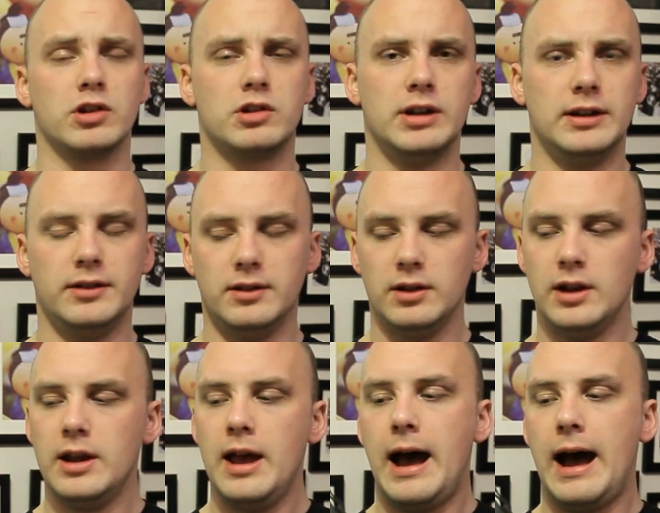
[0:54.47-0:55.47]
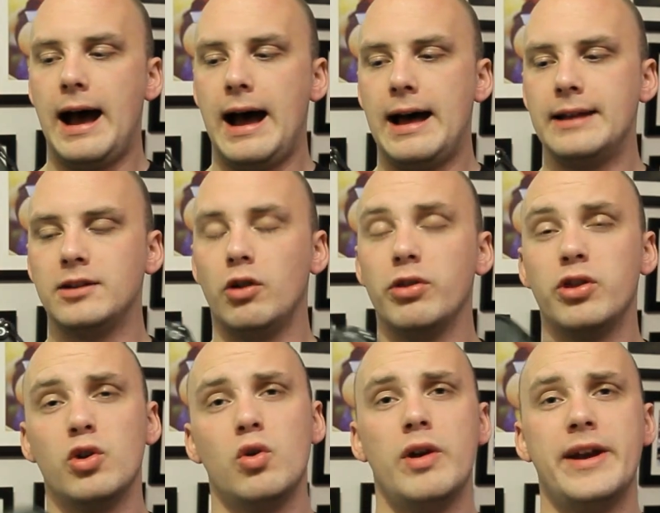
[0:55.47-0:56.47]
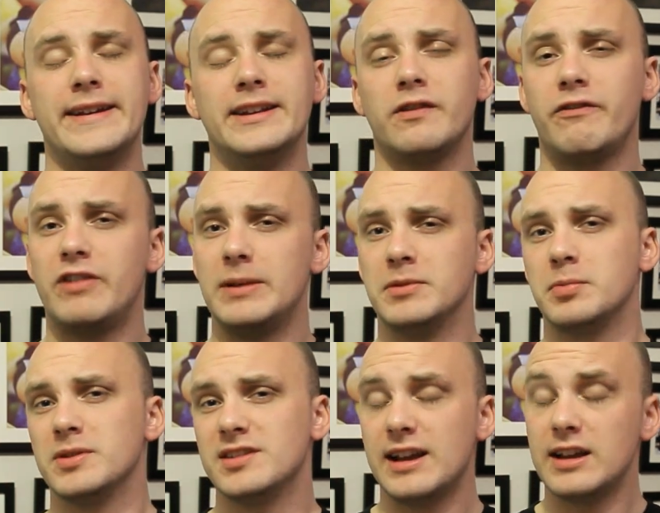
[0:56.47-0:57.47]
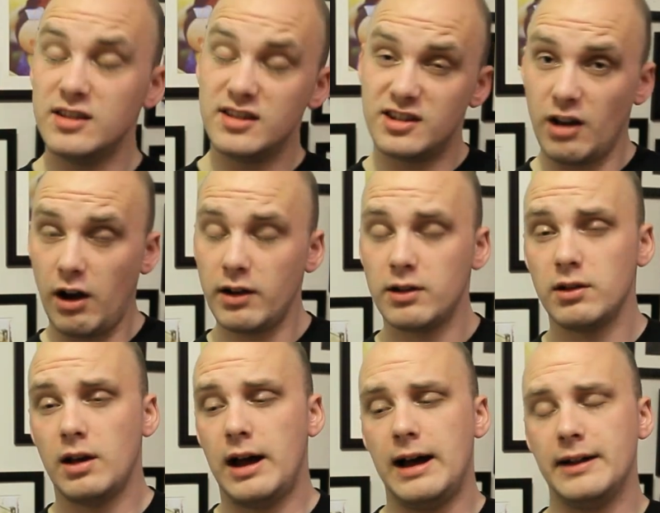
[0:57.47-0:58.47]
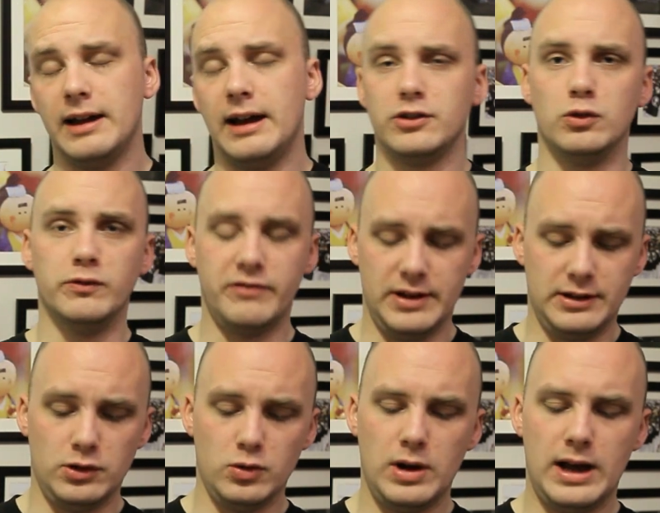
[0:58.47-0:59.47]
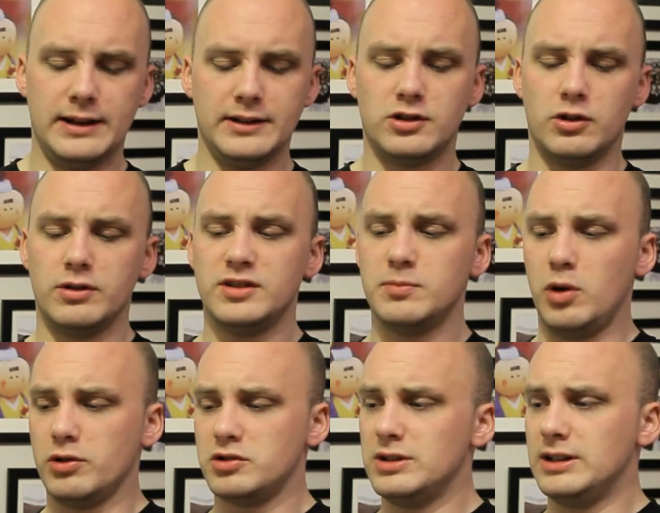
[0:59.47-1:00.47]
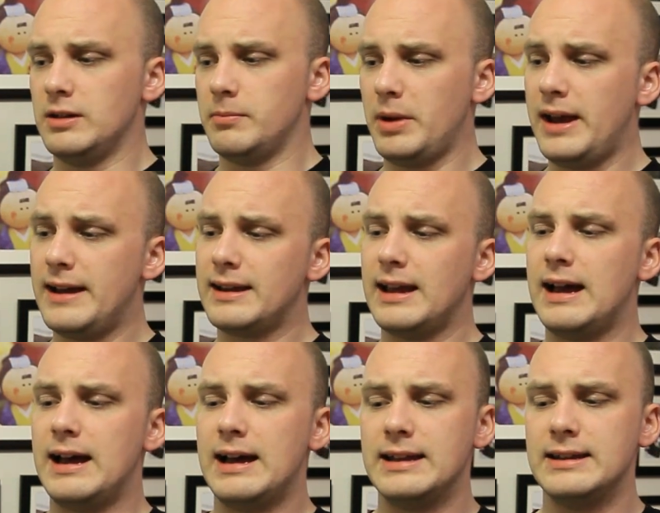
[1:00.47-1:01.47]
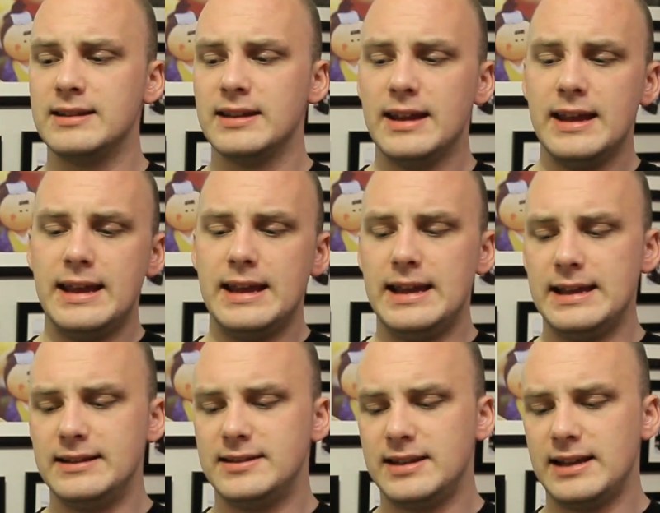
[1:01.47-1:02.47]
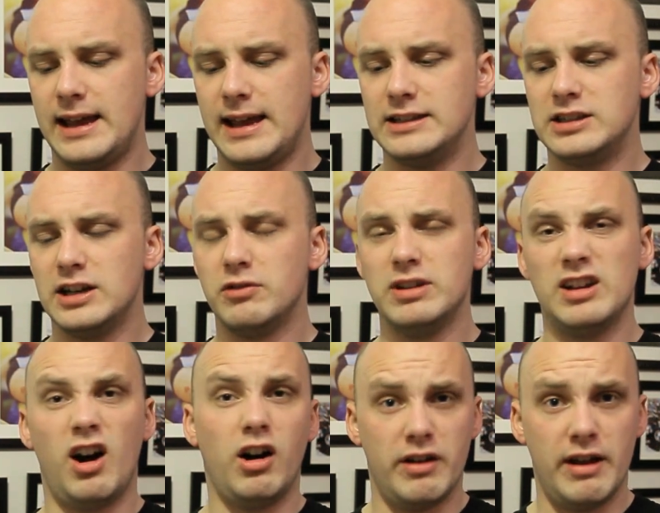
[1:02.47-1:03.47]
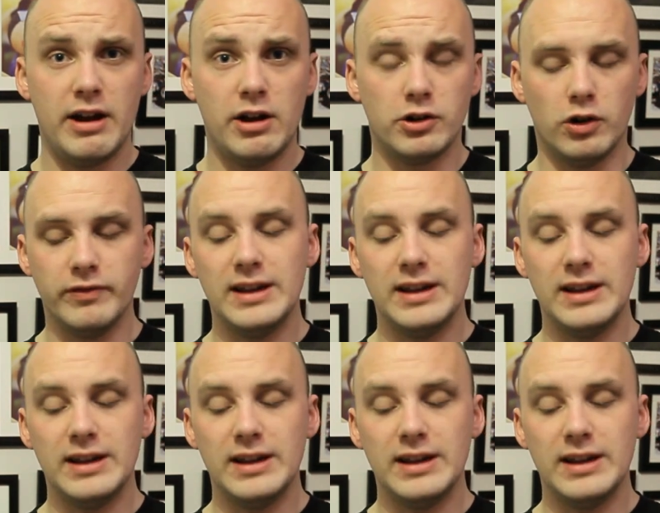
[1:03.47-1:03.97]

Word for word: created, and although its frames per second suck and it has no video and it's got a smaller screen at the back and it's generally unheard of,